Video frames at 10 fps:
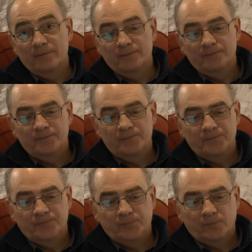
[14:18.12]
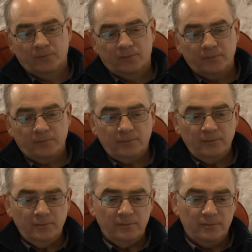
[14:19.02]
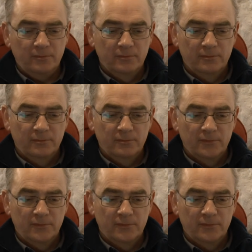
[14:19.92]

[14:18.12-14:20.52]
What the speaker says: Nobody speaks.